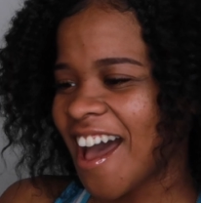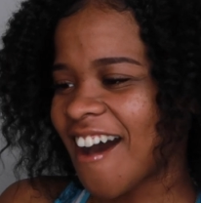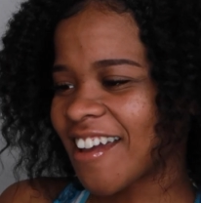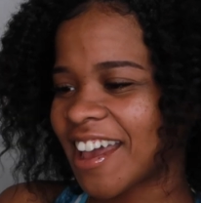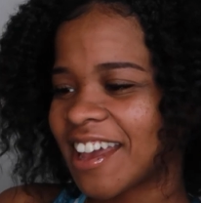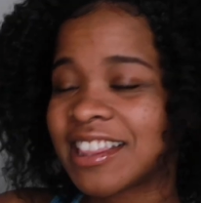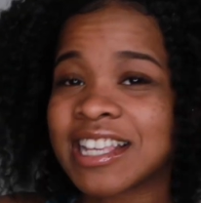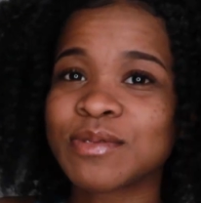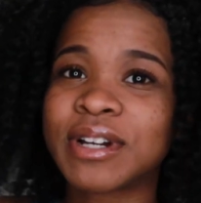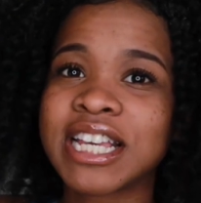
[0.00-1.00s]
Okay,
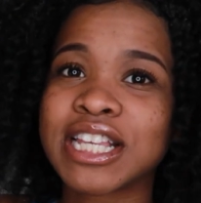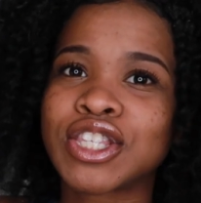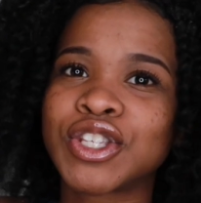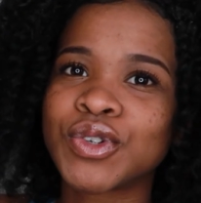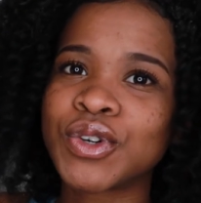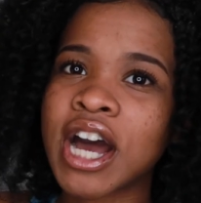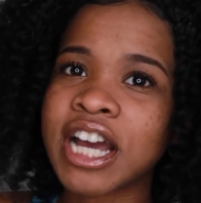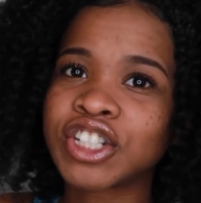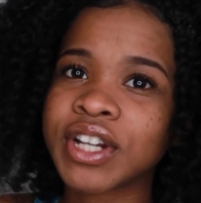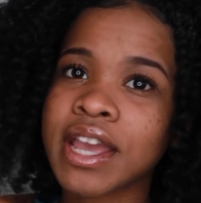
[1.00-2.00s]
this one is
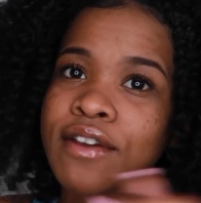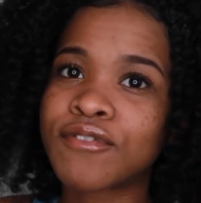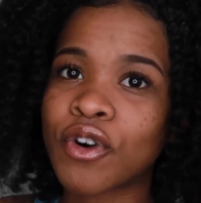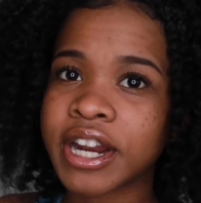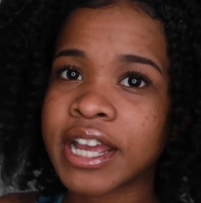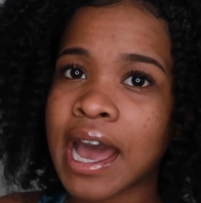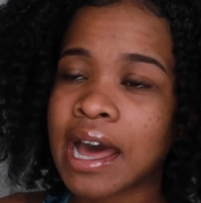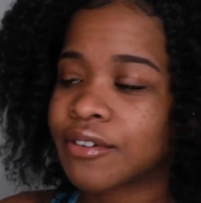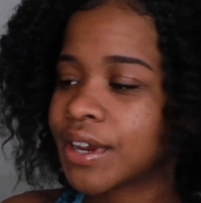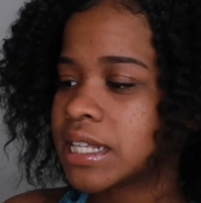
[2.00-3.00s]
240
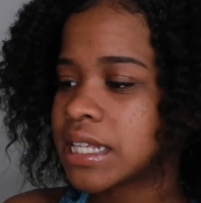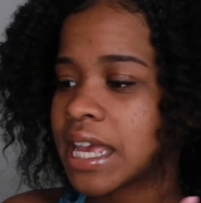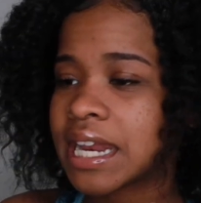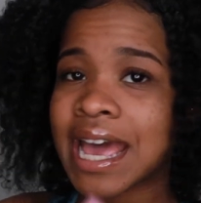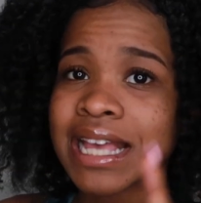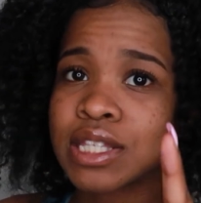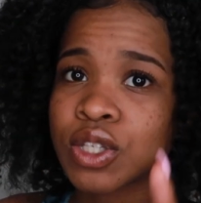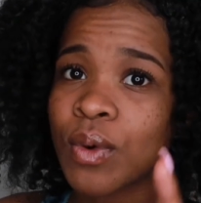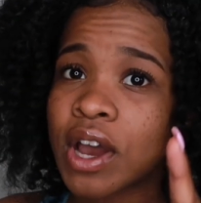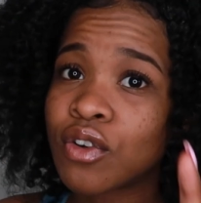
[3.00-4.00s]
calories and it has
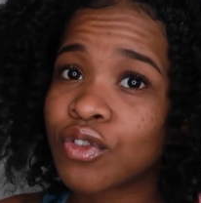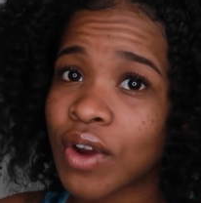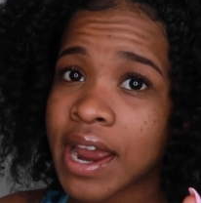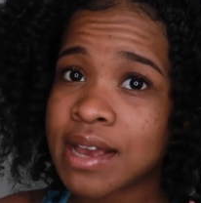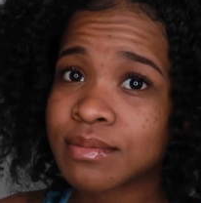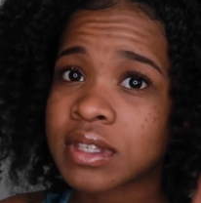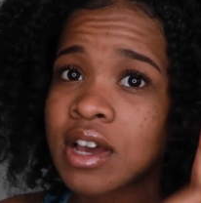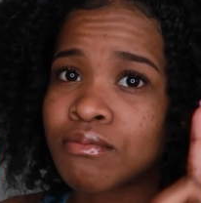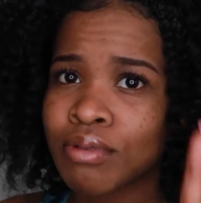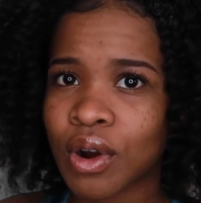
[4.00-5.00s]
12 grams
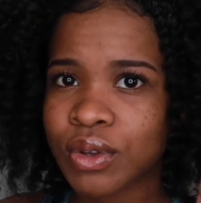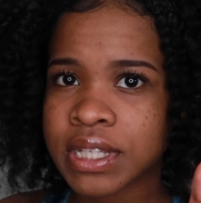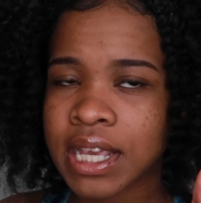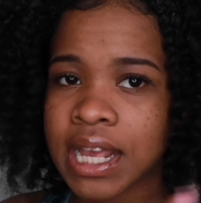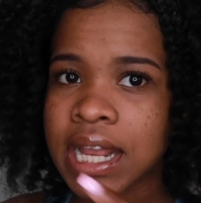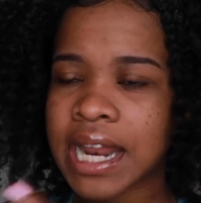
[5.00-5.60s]
of protein.